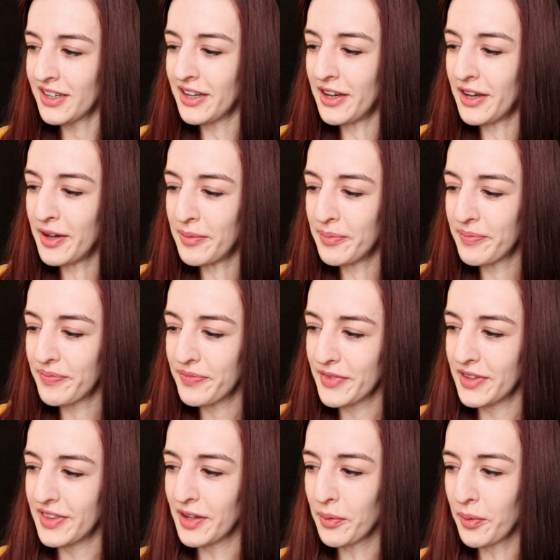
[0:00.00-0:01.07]
I
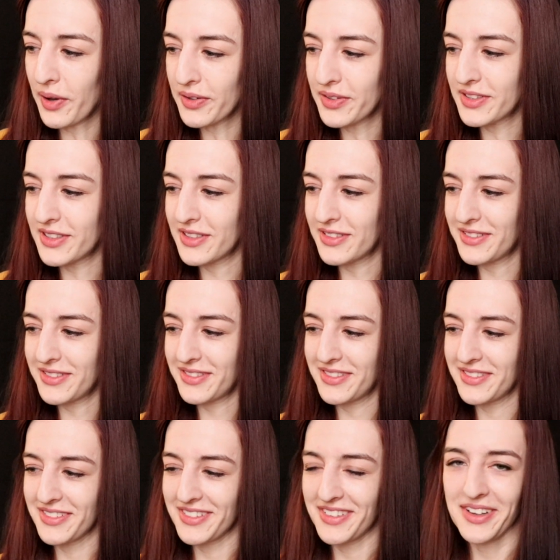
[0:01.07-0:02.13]
think whilst
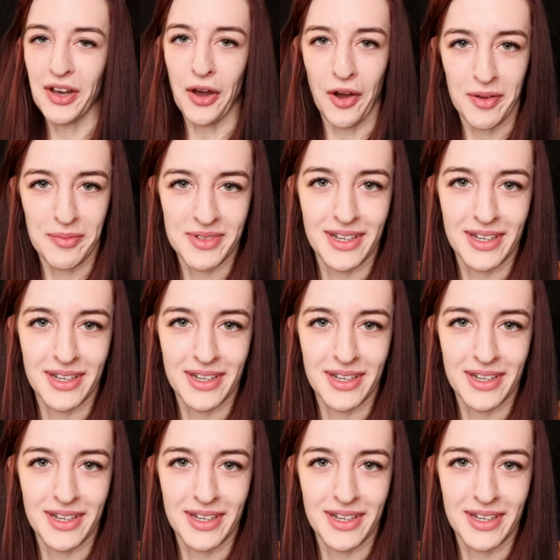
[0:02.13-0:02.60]
I'm